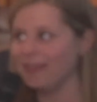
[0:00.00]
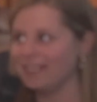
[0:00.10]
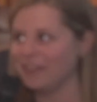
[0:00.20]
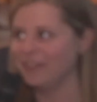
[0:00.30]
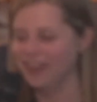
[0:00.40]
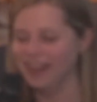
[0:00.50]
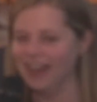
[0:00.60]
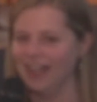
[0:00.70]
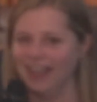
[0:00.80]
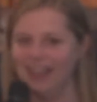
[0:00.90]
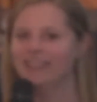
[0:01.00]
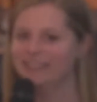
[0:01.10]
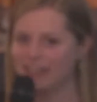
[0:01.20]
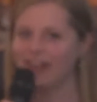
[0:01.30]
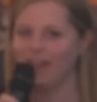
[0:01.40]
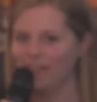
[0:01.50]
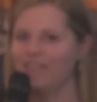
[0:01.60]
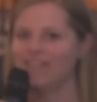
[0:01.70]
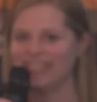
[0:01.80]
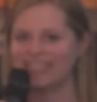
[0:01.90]
bit different and it took a lot
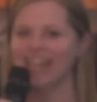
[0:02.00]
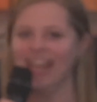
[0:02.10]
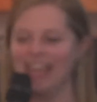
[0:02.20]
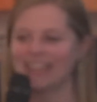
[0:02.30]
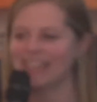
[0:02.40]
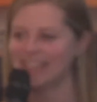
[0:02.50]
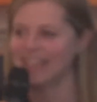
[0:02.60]
for me to like